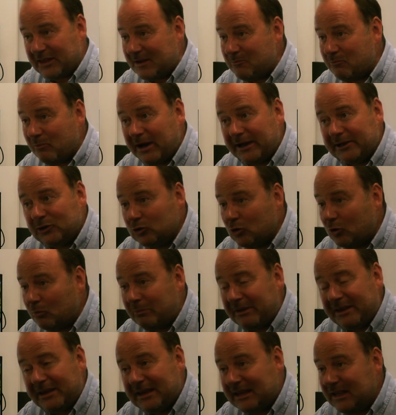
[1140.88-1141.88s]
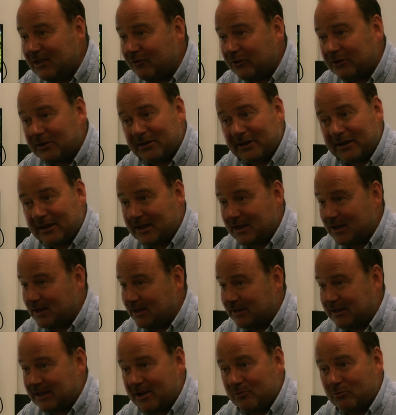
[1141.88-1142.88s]
It might not be even
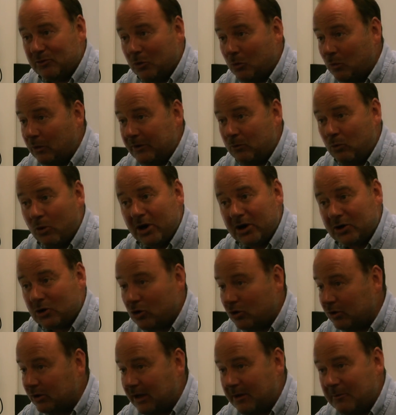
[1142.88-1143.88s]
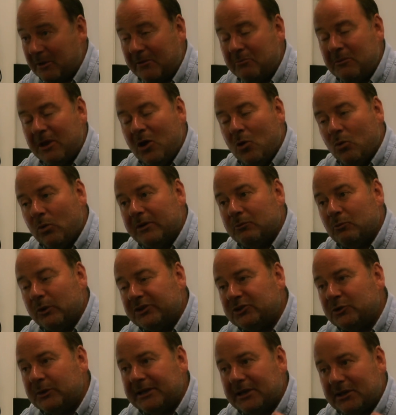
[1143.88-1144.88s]
a game that we work on. I mean, we're
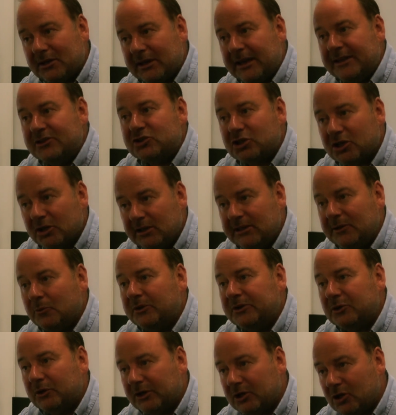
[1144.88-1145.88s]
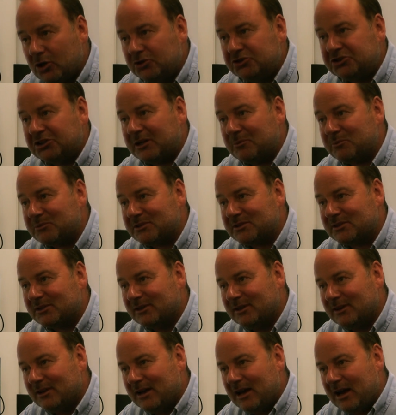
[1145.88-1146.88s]
doing code jams
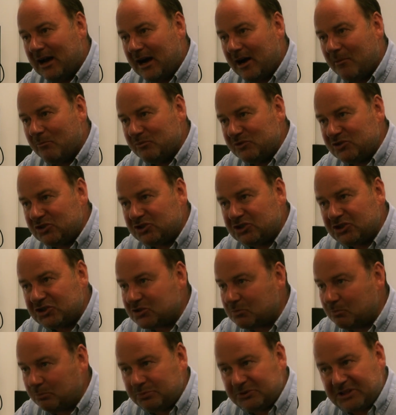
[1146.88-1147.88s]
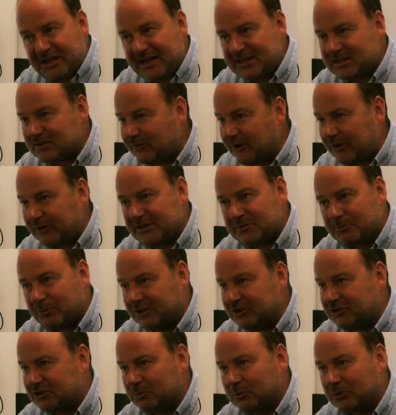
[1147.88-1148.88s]
to just test various
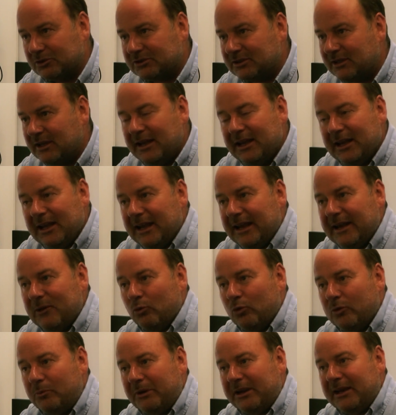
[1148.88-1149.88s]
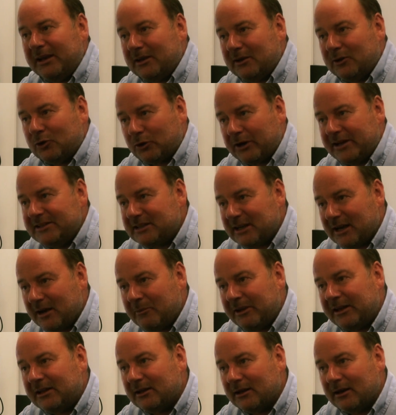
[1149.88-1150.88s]
principles. It would be crazy. I
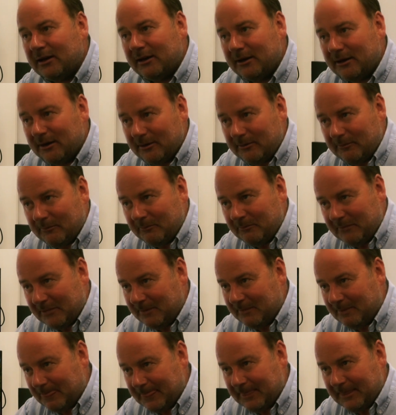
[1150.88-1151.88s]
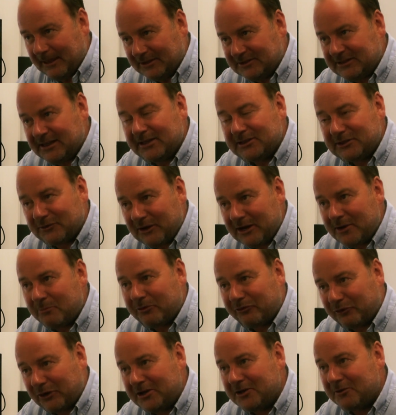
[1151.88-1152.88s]
mean, a dear
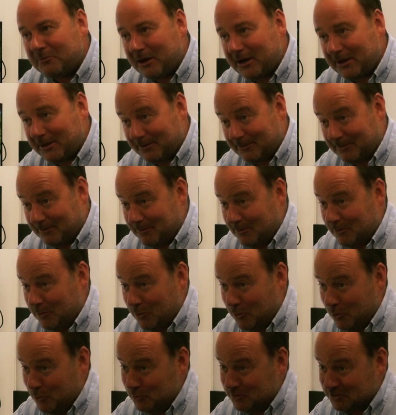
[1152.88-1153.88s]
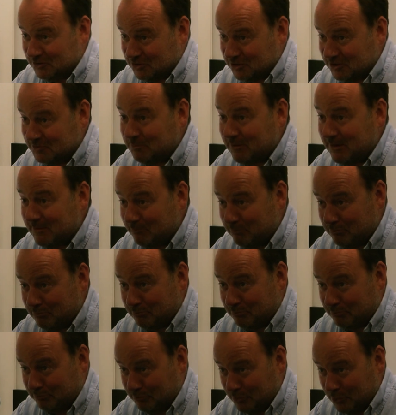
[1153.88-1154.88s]
developer friend of mine who's just been
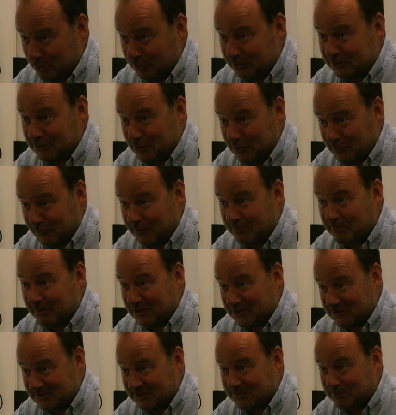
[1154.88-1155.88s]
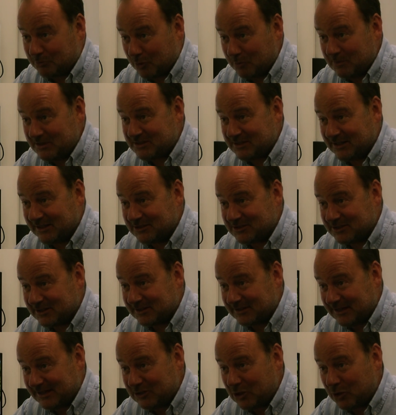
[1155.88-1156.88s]
pulled over because he's promised things
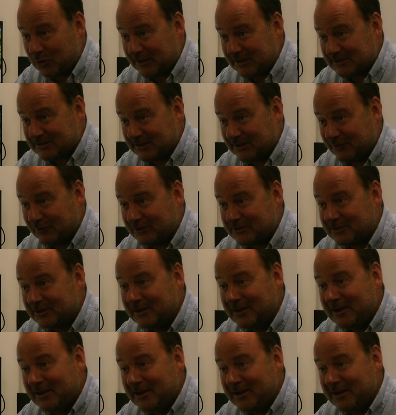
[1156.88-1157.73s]
that then don't get delivered.